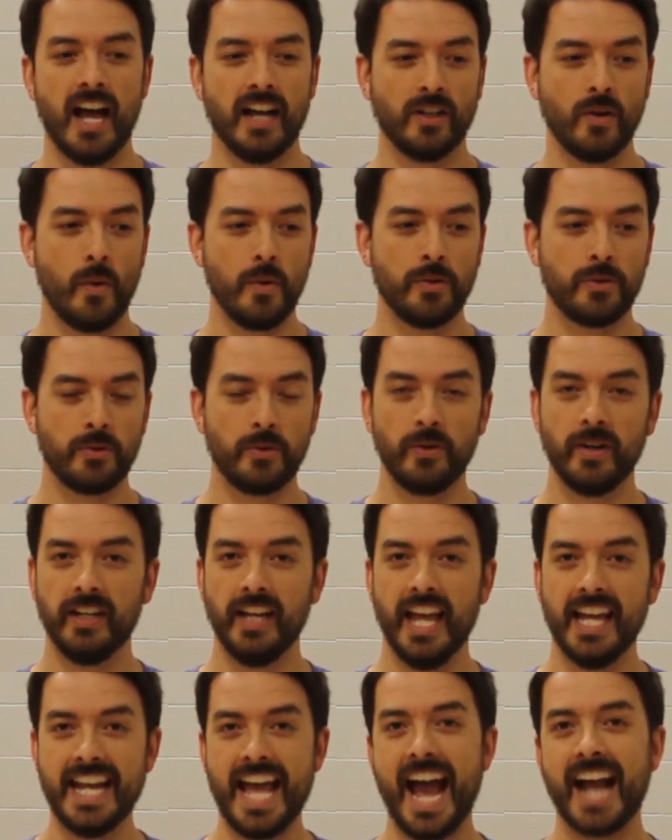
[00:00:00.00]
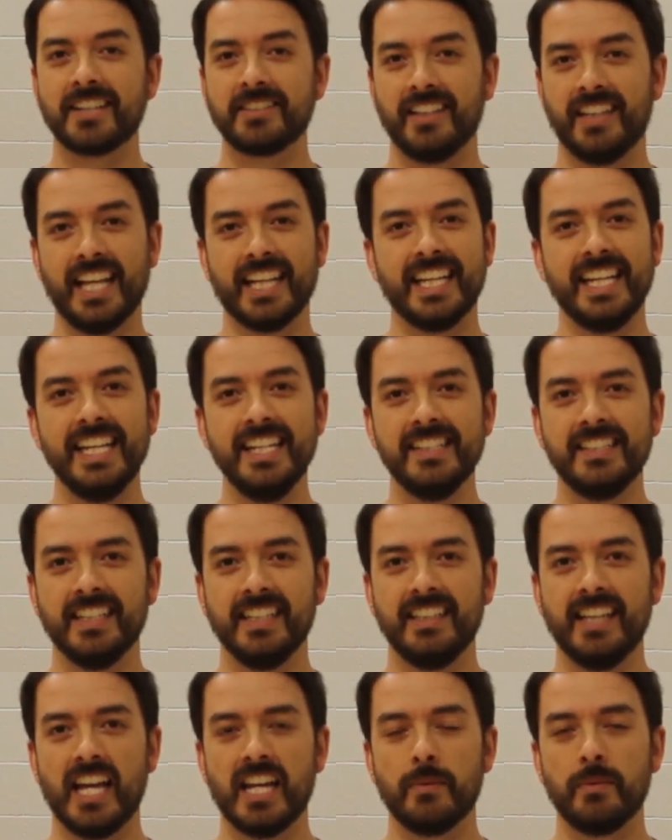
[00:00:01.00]
going through an accident like he
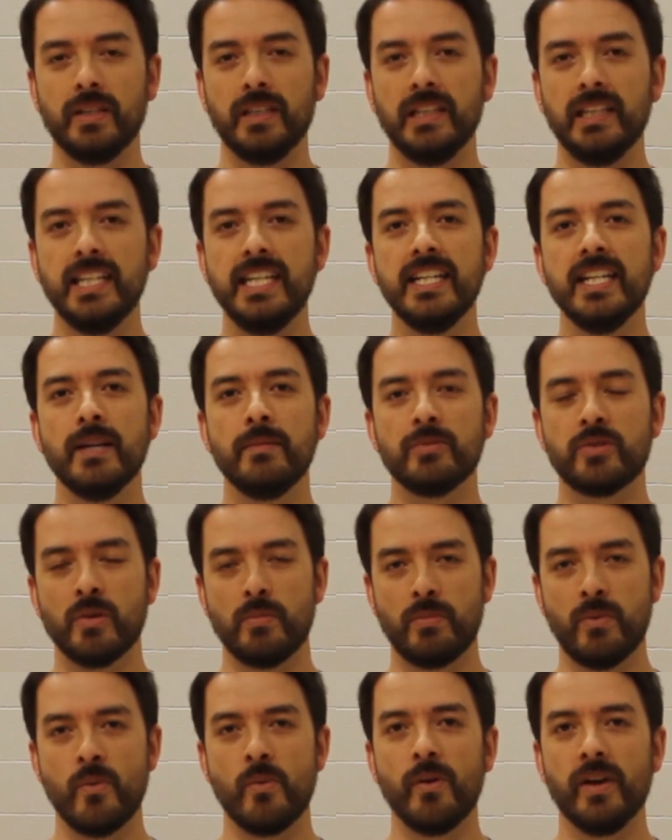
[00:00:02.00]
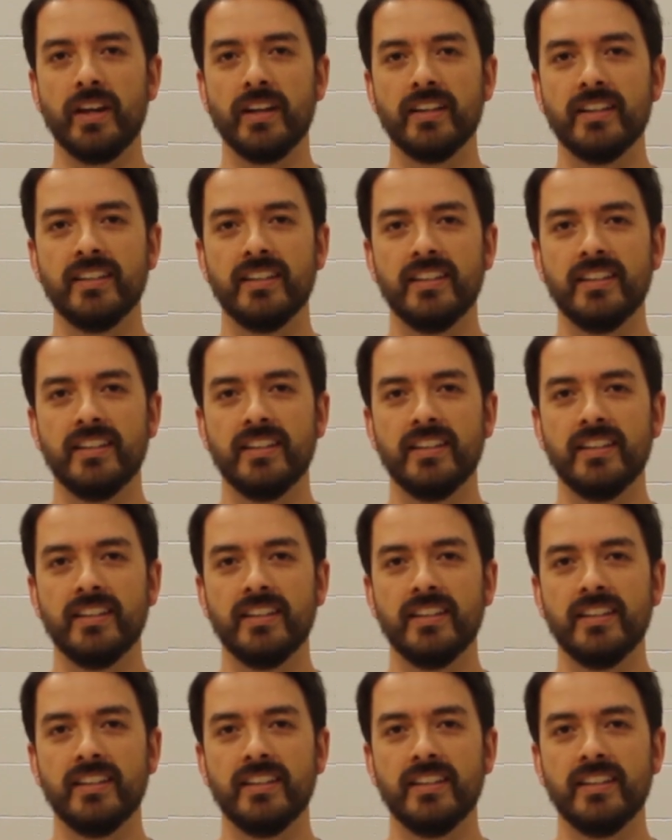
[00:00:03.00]
did, that it would lead him to a point